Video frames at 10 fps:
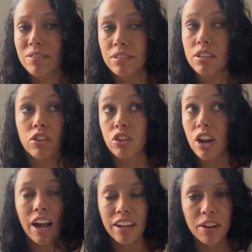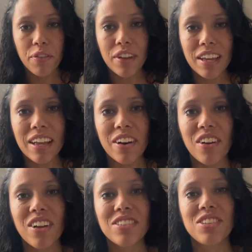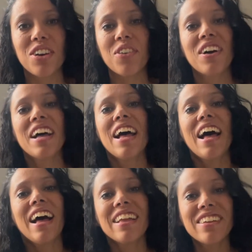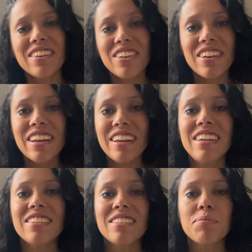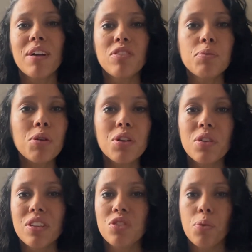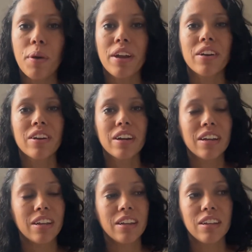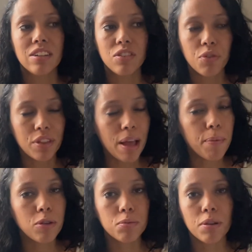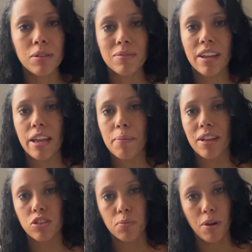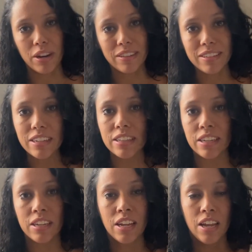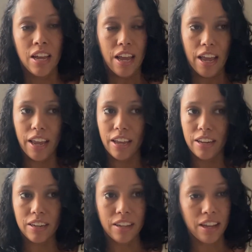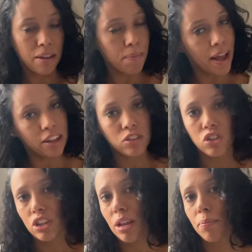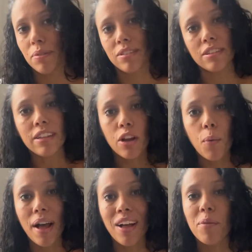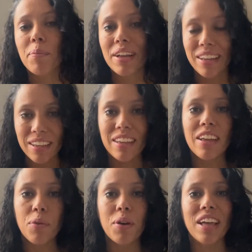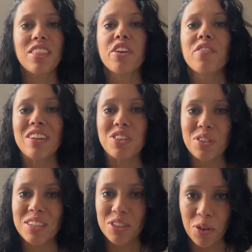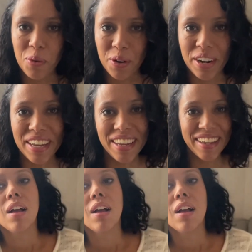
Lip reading: They're not going to fit at all. So, you're going to need just some comfortable clothing to wear, and for that postpartum time as your body is healing and getting back into shape. It's going to take a while, but it will get there eventually. Don't worry.